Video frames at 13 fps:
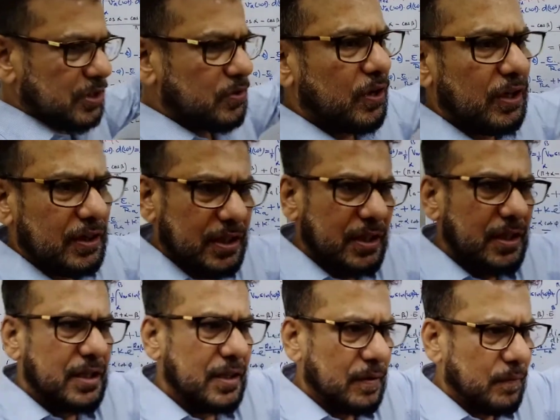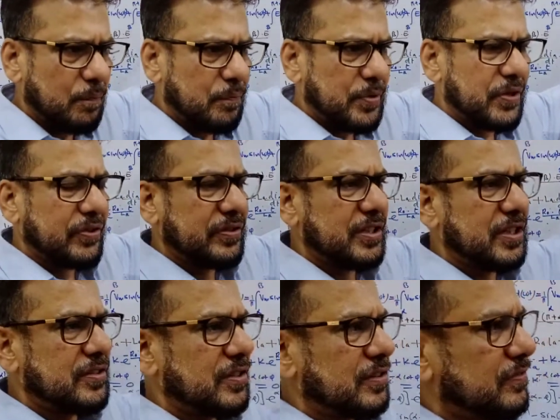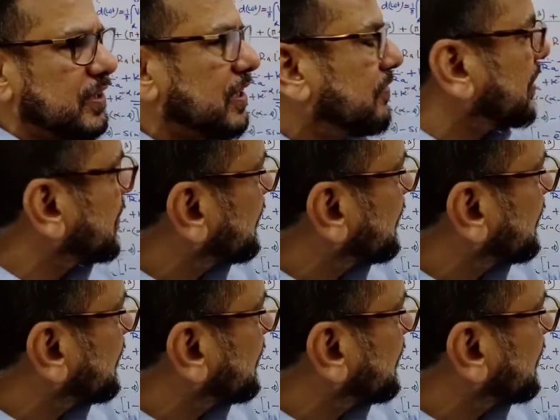recall the previous lectures where we